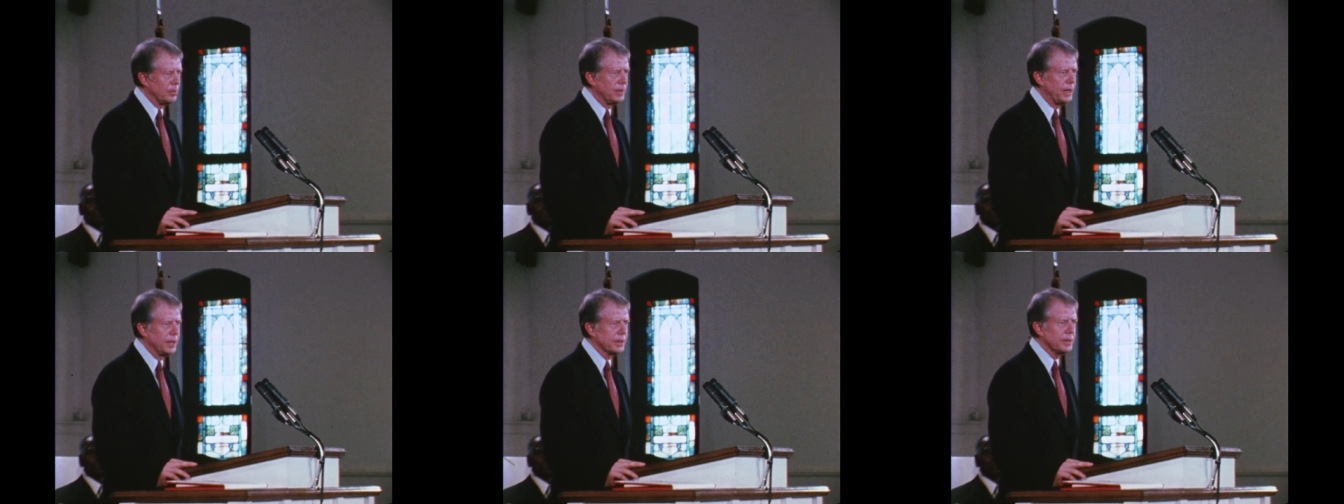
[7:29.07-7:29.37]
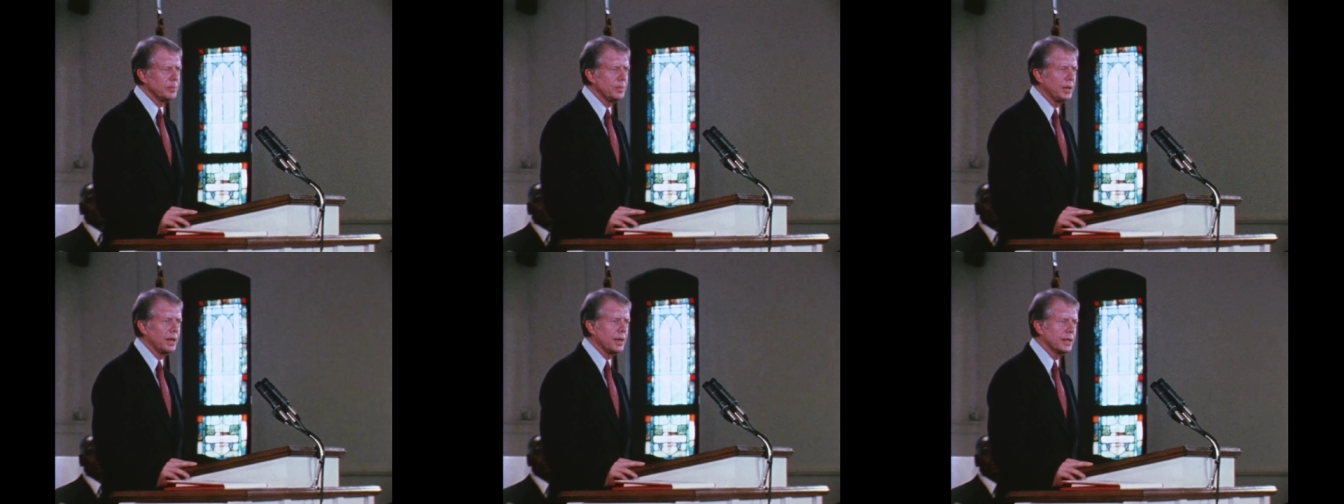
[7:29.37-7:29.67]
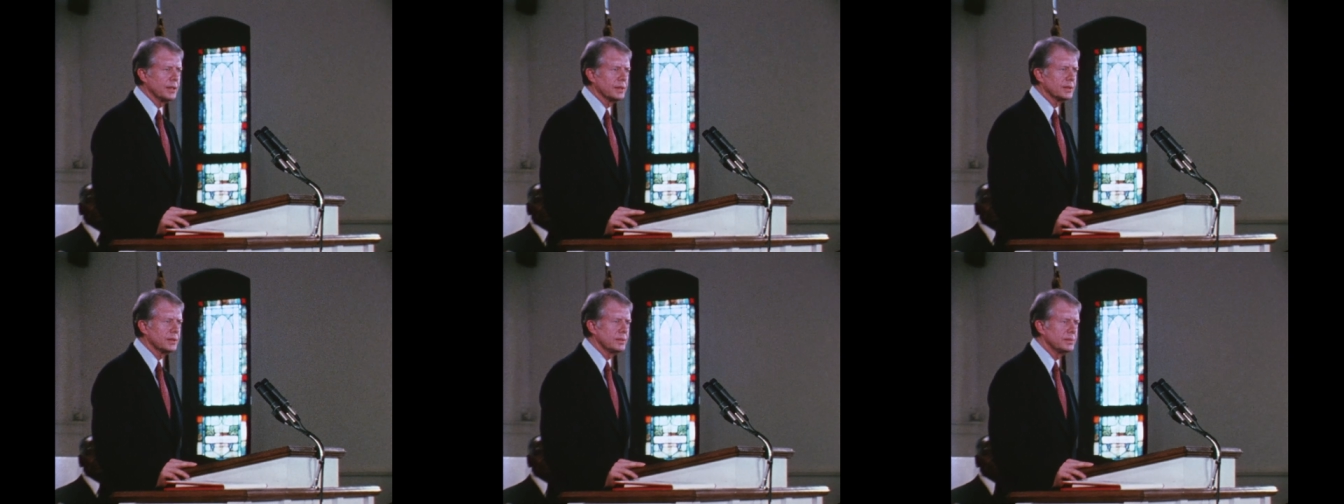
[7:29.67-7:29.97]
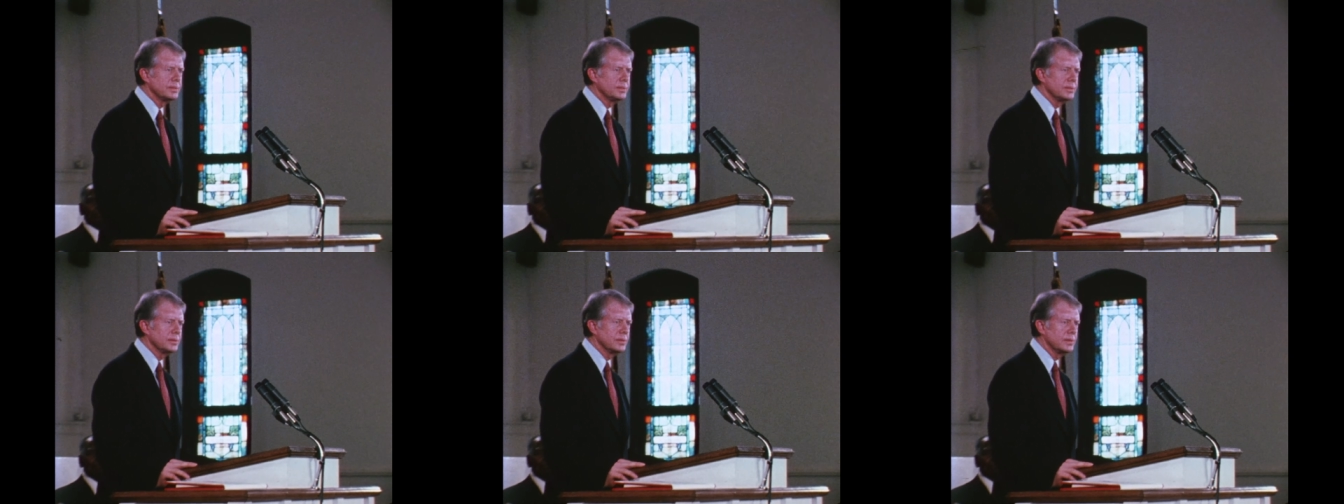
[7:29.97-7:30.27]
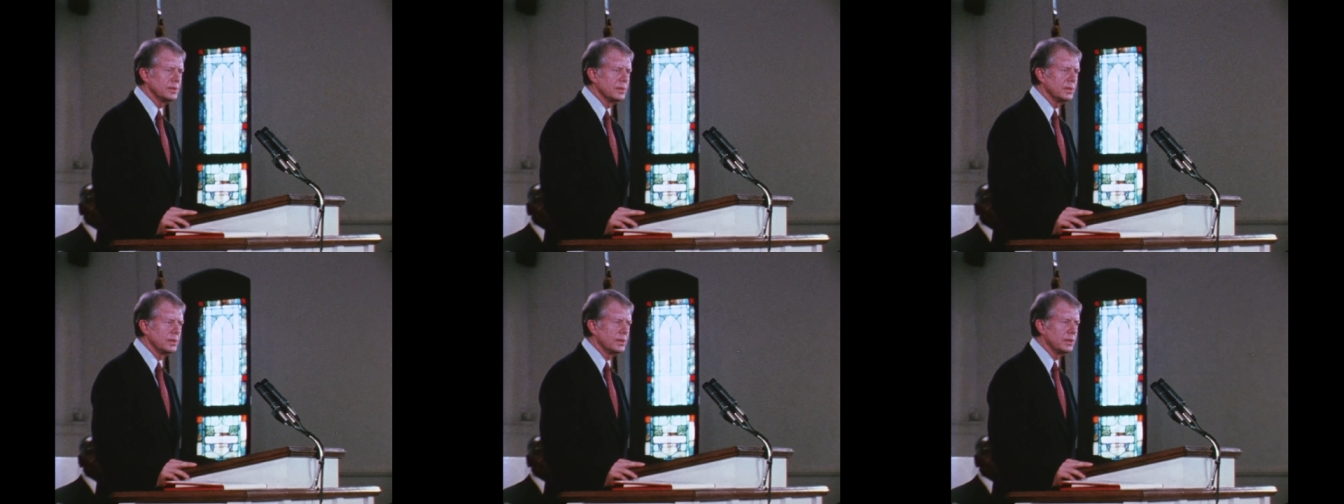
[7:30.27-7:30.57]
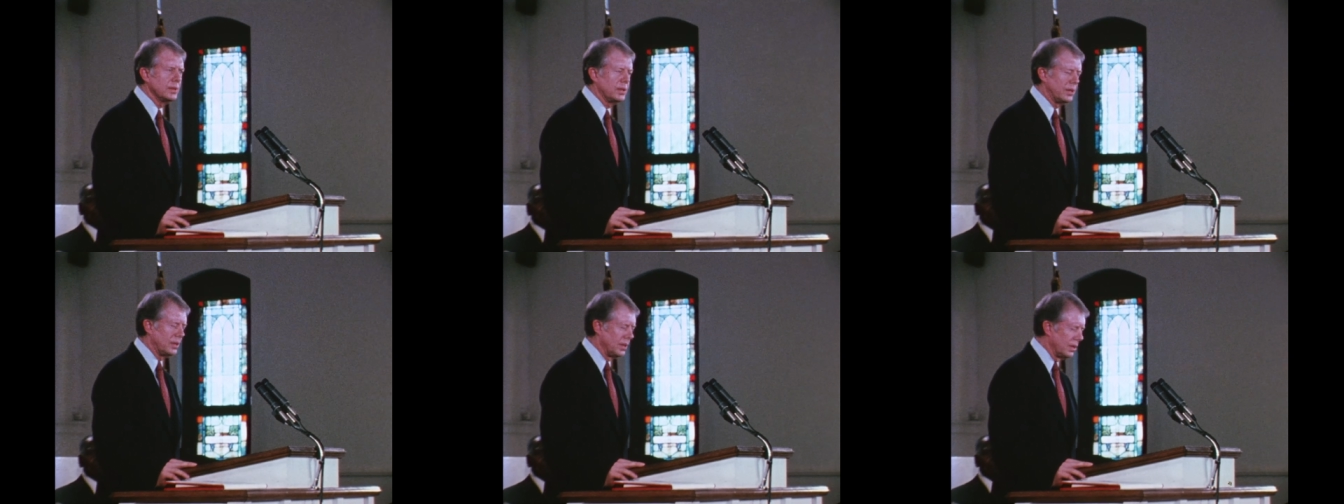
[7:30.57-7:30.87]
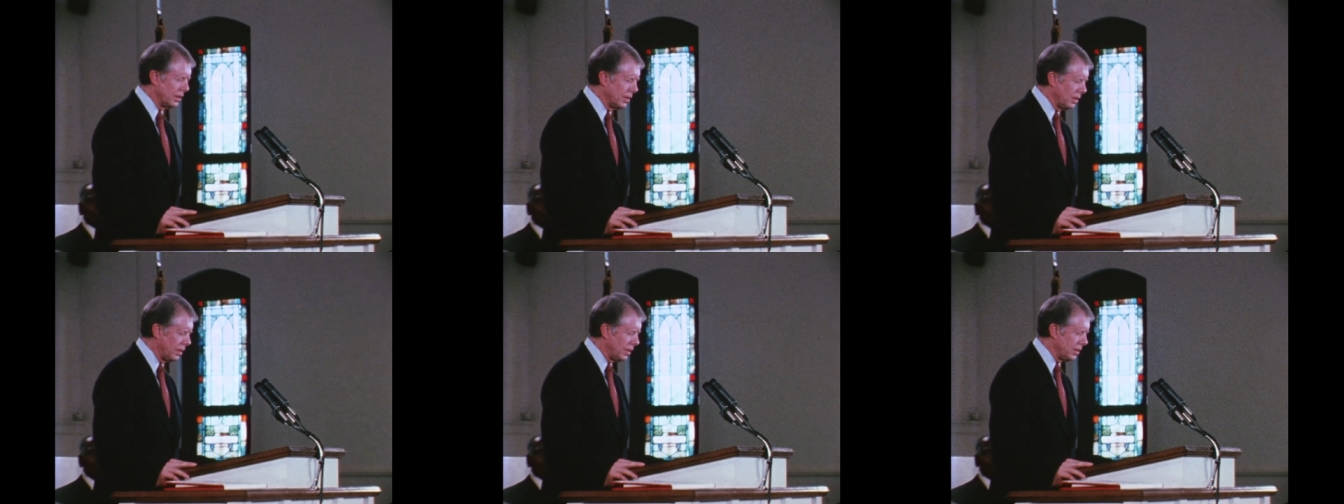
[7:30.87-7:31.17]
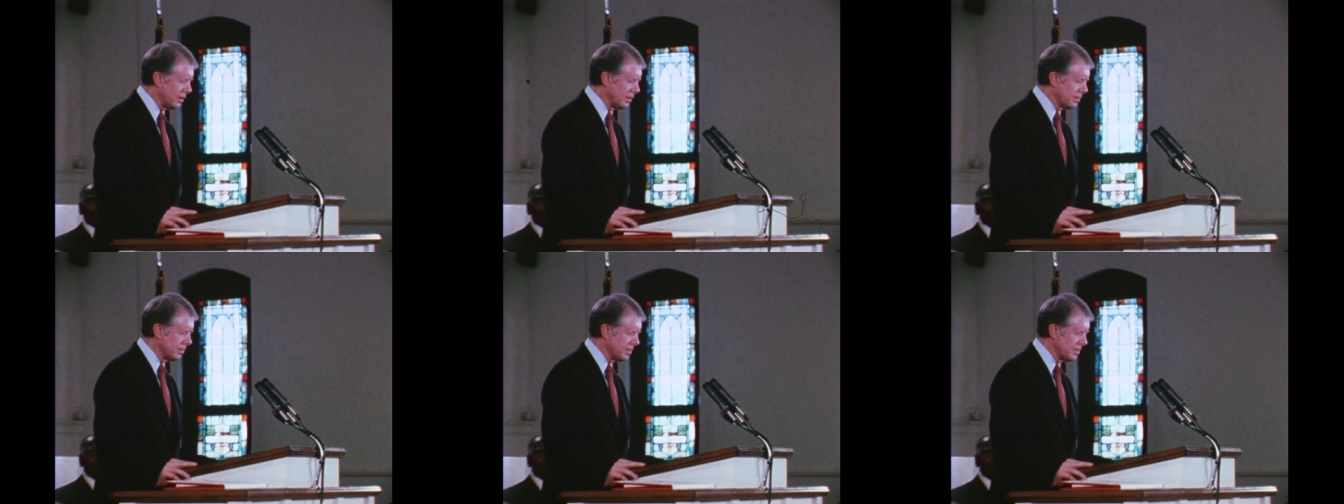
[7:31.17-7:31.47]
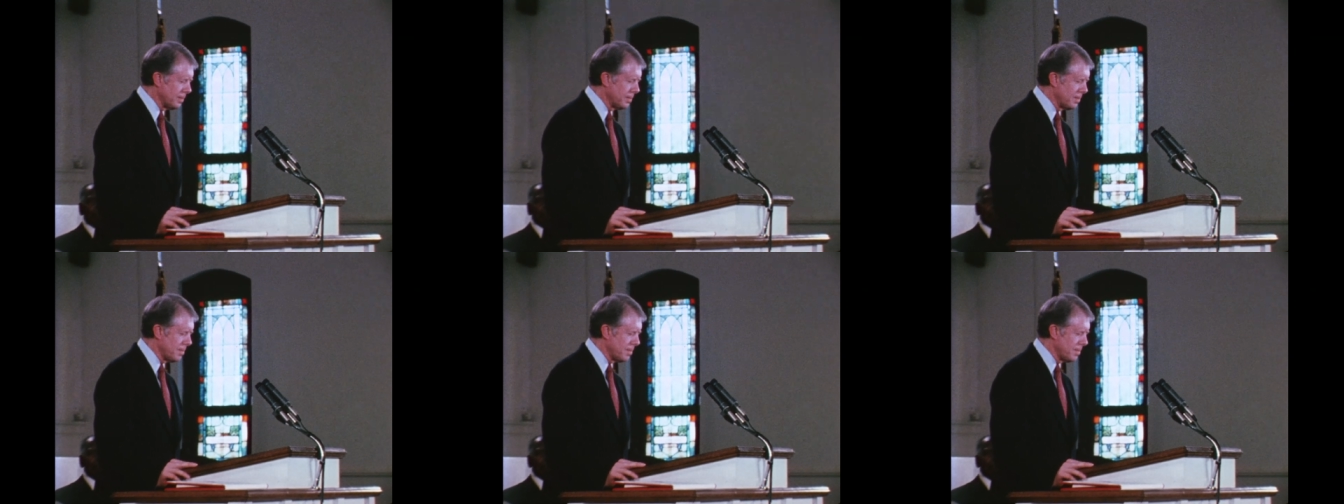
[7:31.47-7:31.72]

or mathematics or law.